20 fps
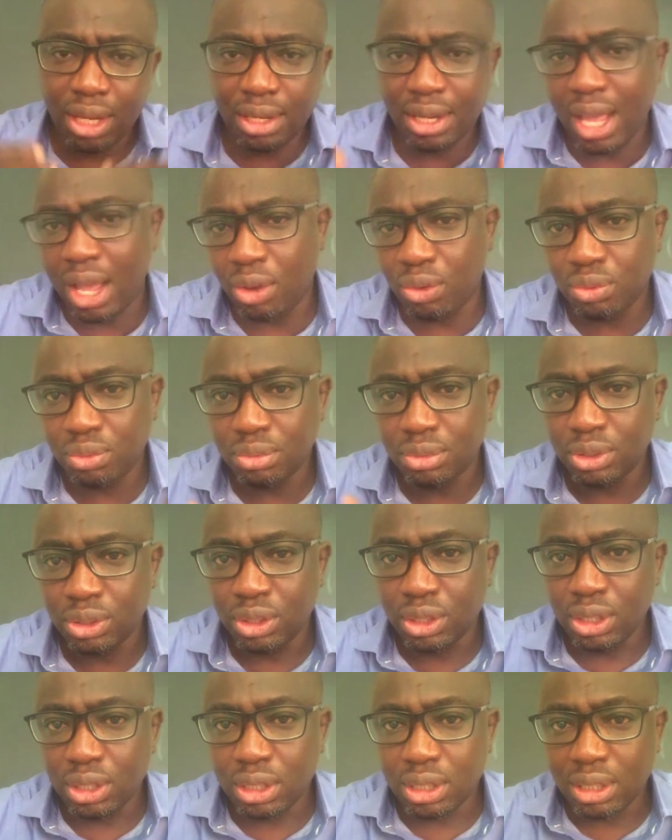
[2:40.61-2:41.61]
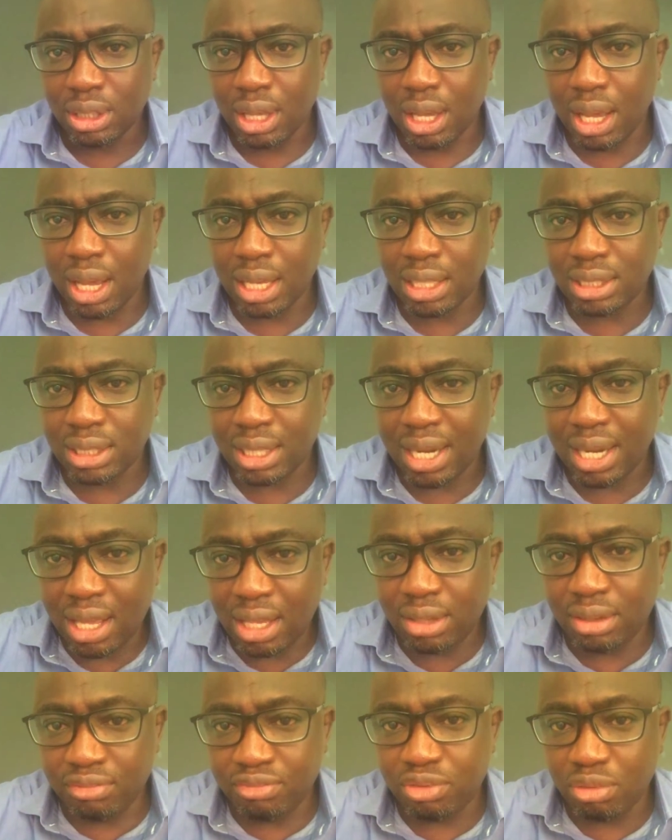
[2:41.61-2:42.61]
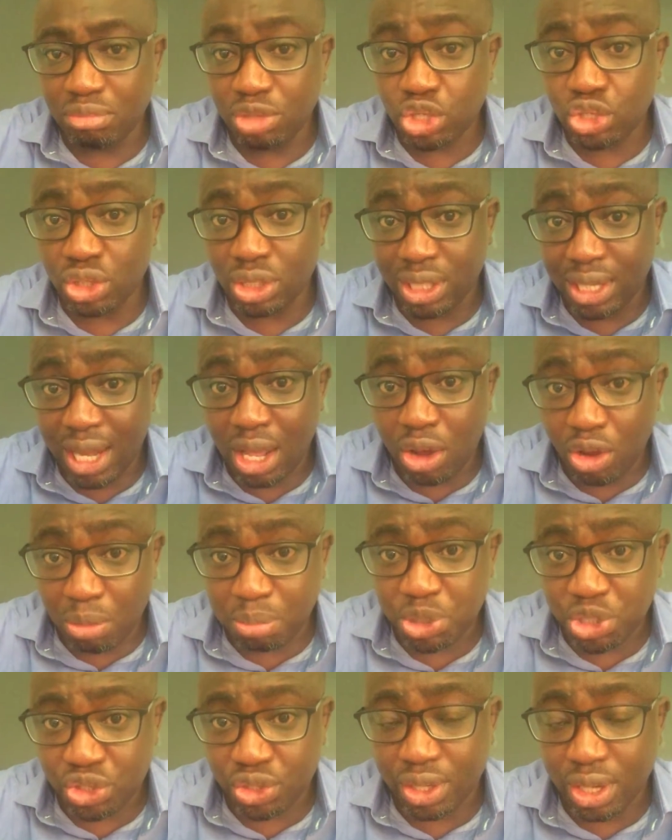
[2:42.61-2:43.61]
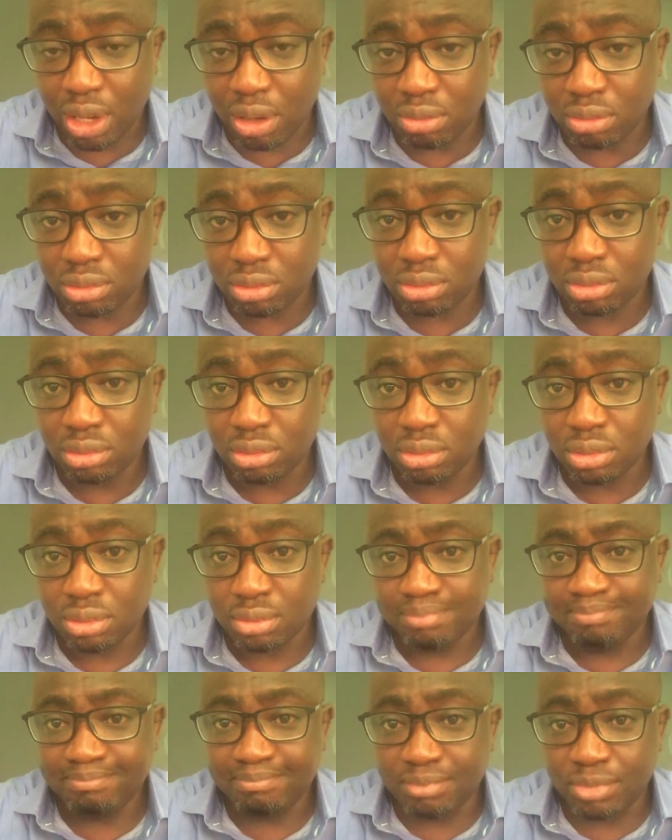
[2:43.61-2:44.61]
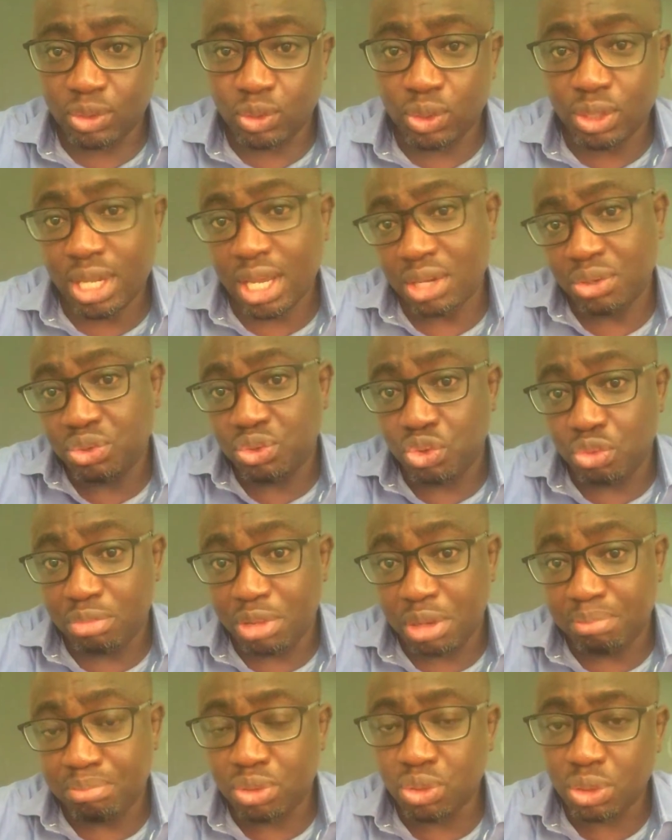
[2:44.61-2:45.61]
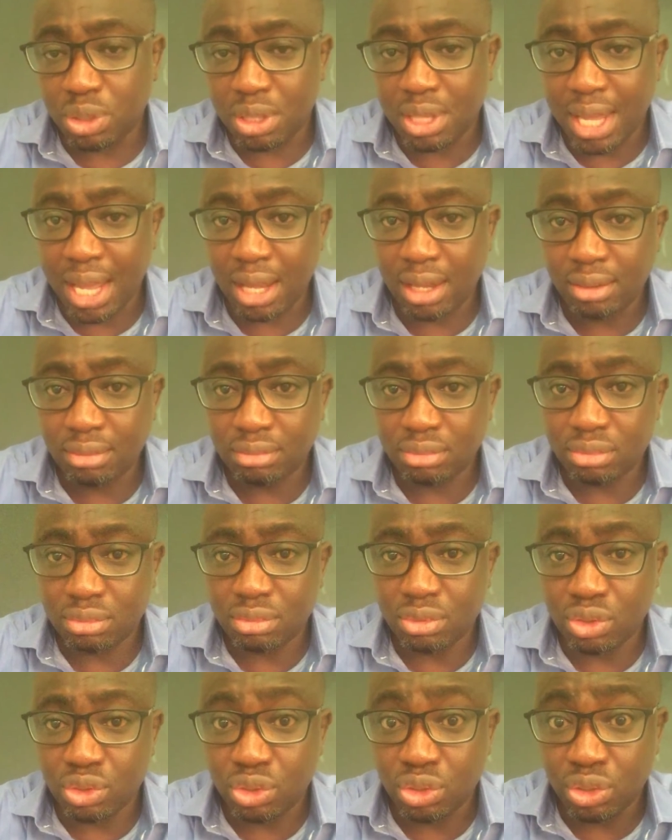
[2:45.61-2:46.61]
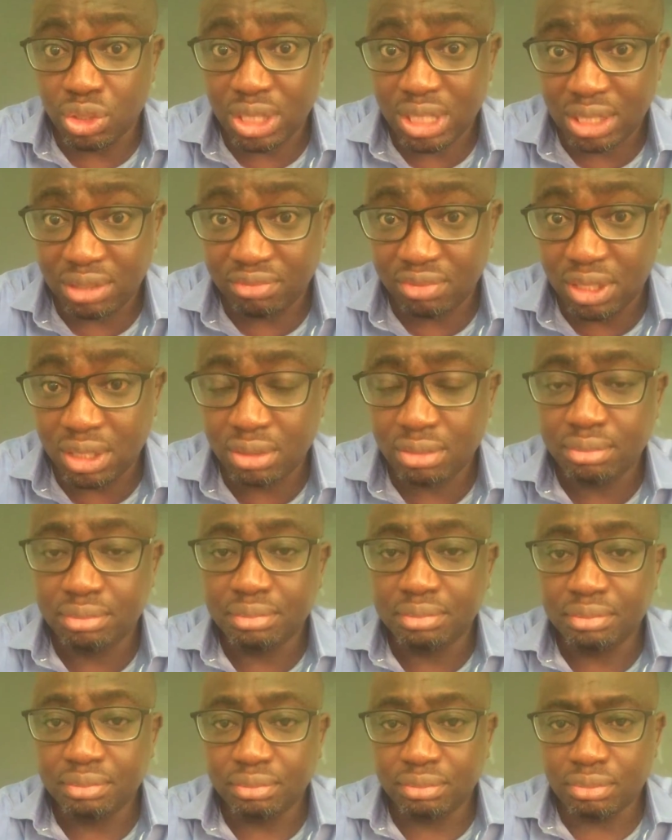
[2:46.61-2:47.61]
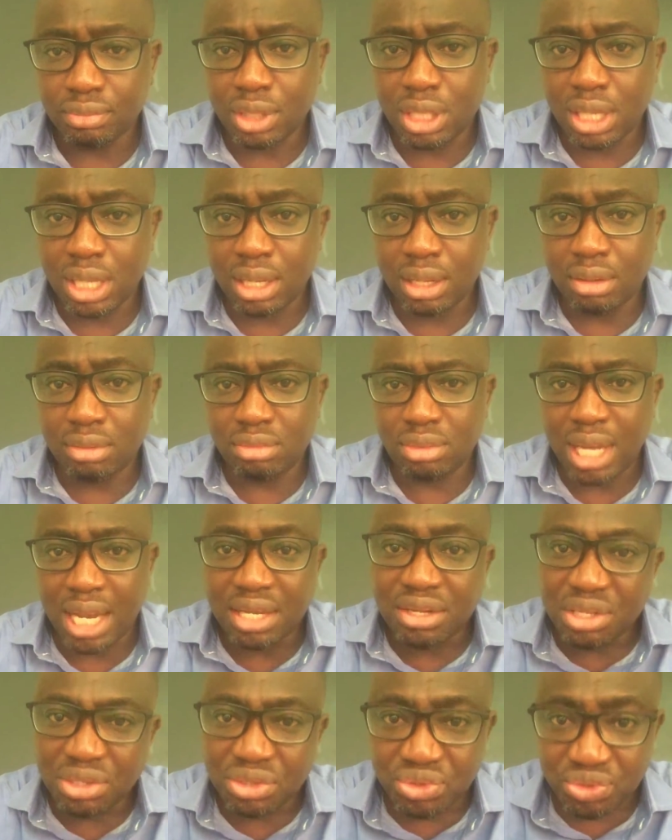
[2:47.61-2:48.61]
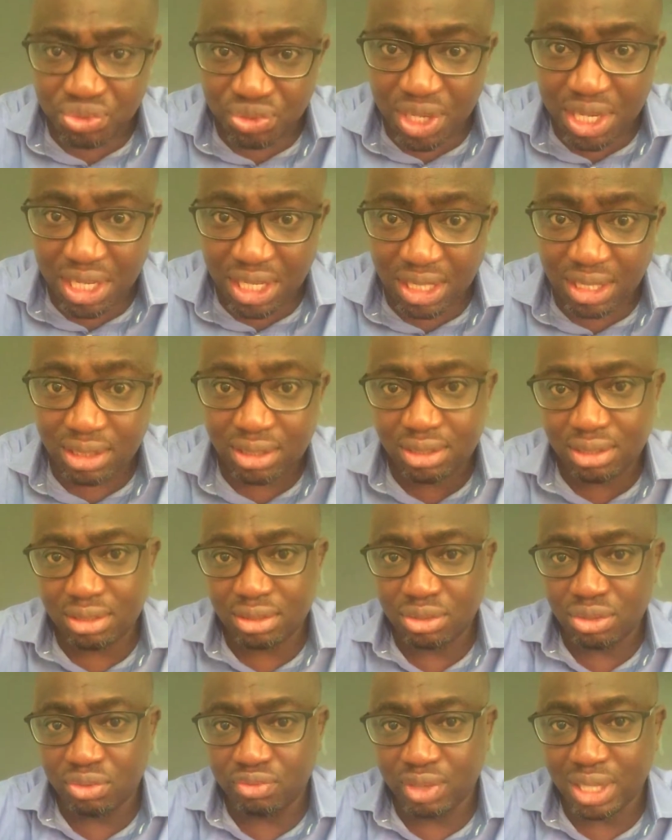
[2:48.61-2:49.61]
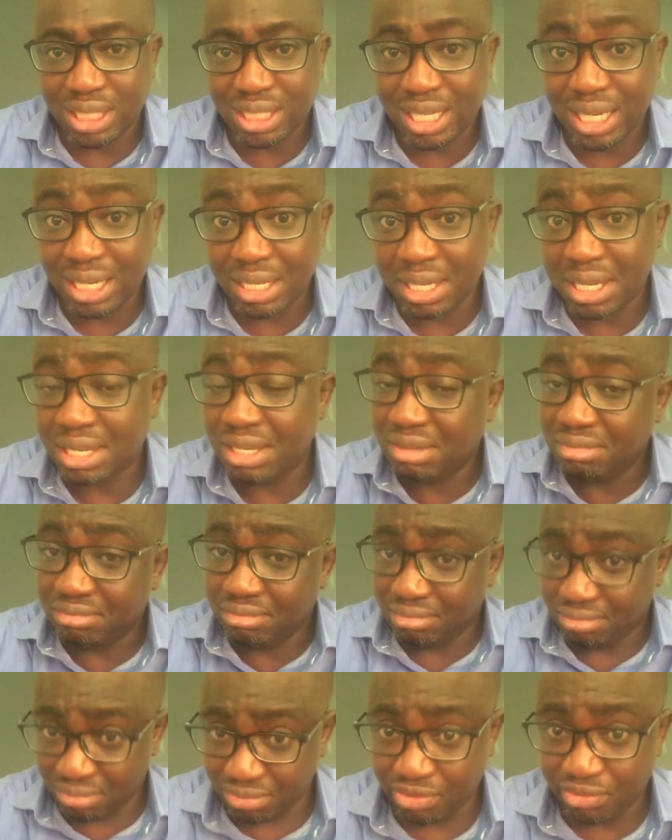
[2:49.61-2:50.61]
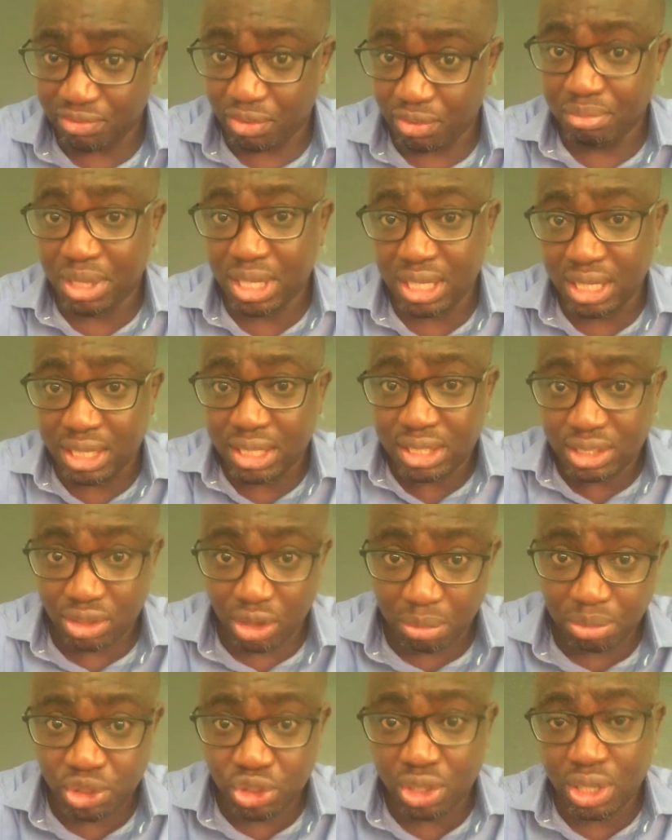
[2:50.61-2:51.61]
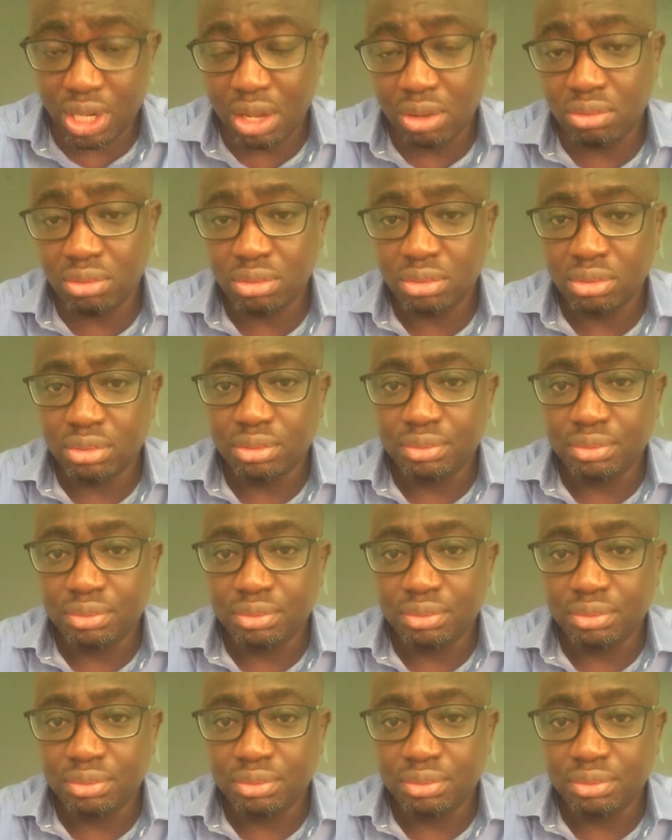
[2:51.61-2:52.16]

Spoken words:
Now, there are information that are optional, that you may put there on your CV, like the trainings you've attended. For me, it's optional.